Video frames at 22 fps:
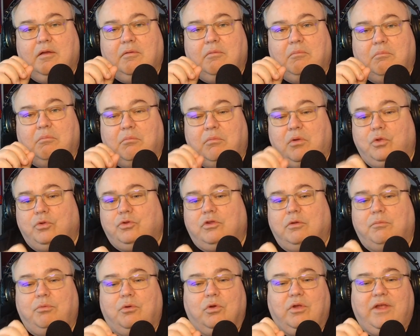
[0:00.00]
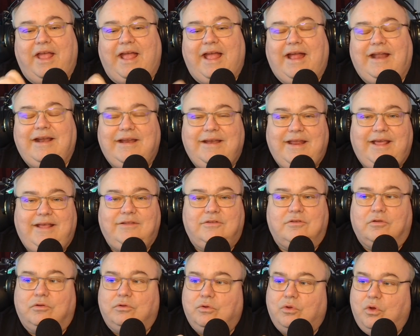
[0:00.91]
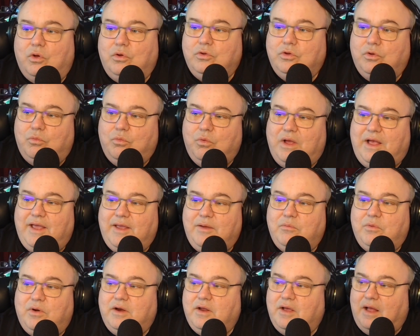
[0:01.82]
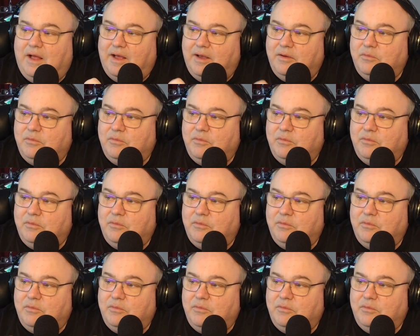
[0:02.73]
multiple candidates along the way when I